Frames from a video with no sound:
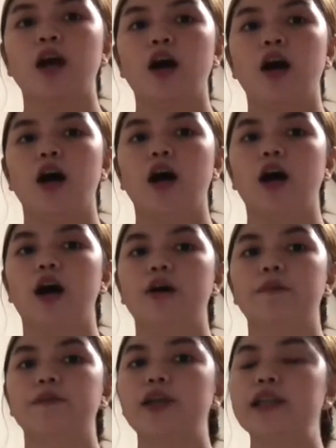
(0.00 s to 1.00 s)

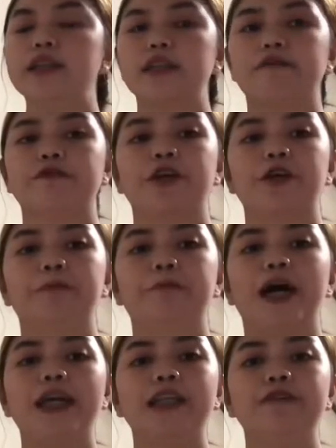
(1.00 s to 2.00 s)
Third is after
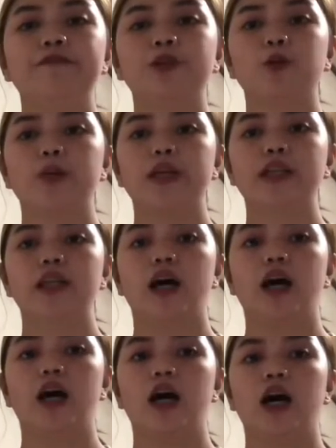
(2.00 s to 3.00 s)
body fluid
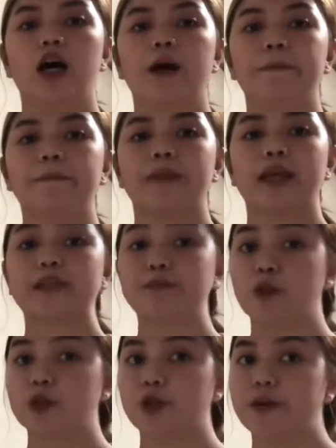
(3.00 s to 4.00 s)

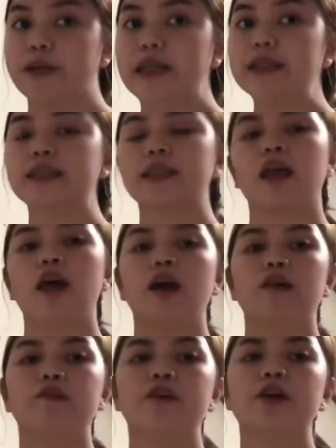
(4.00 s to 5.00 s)
exposure risk.
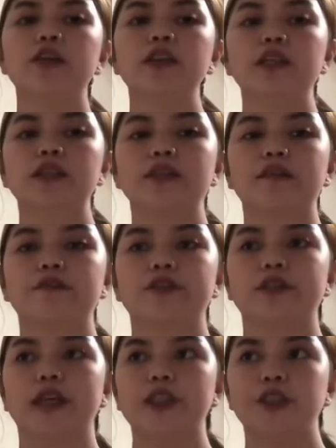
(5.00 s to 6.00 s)
Fourth is after
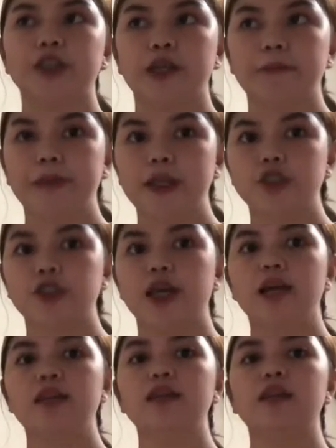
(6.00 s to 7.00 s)
touching a
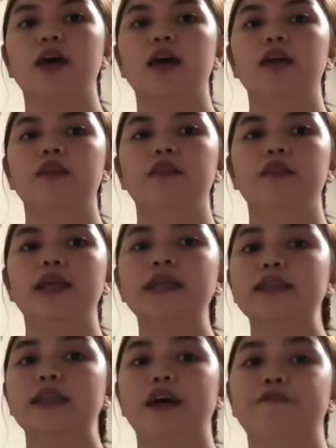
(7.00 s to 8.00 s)
patient, and
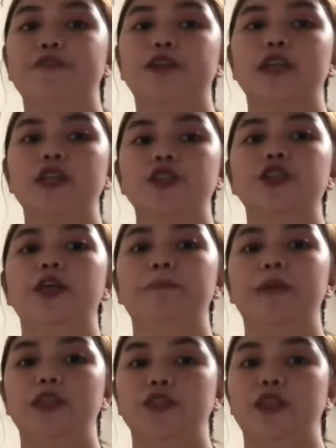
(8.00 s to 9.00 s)
lastly after touching the
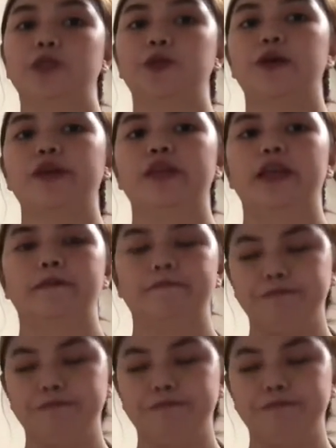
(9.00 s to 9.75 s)
patient's surrounding.